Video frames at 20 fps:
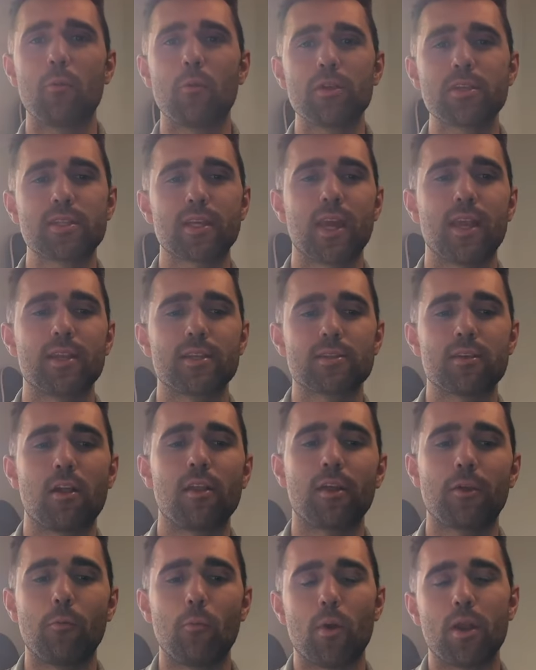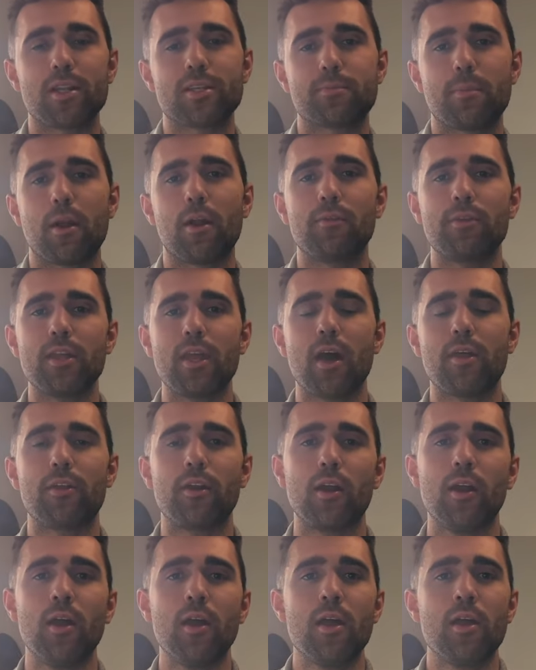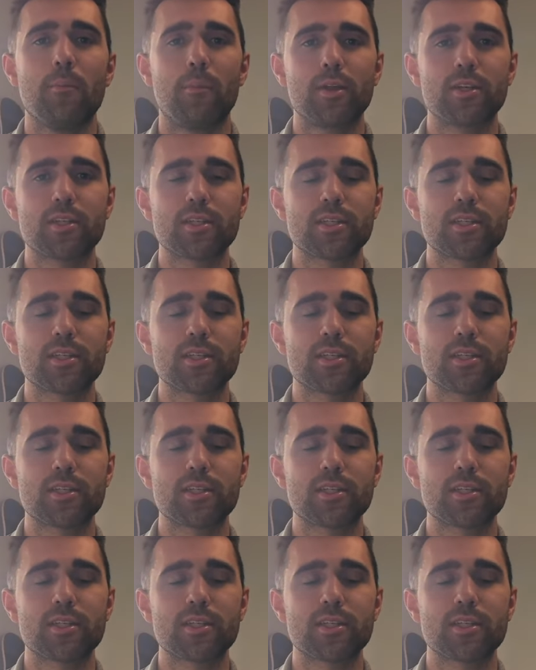And once again, it's not like one is better than the other, but